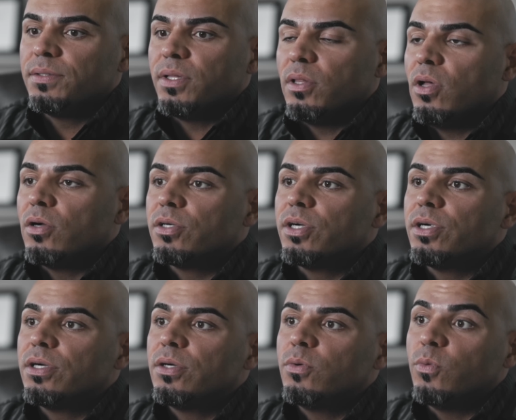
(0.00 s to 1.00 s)
The
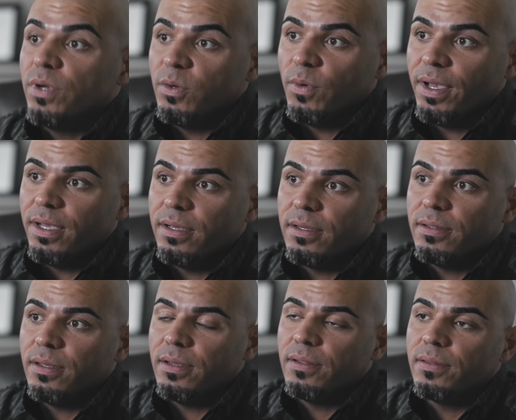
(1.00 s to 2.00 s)
longer we wait,
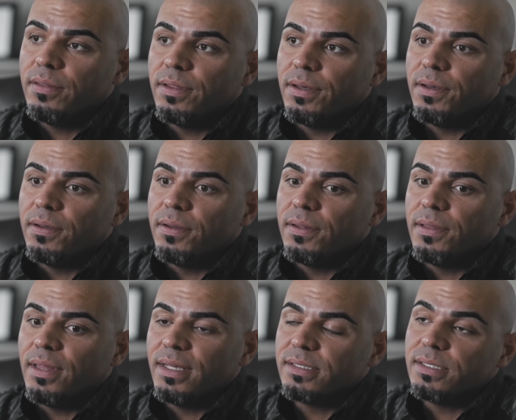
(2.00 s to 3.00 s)
the
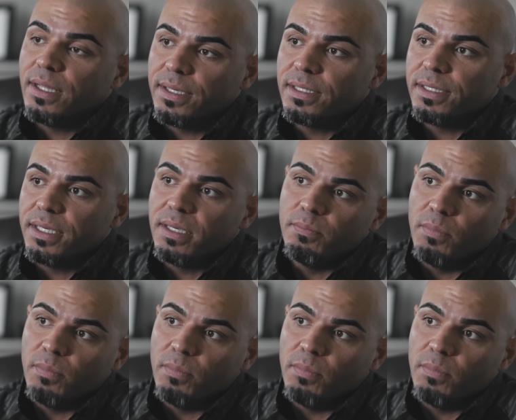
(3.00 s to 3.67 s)
less likely he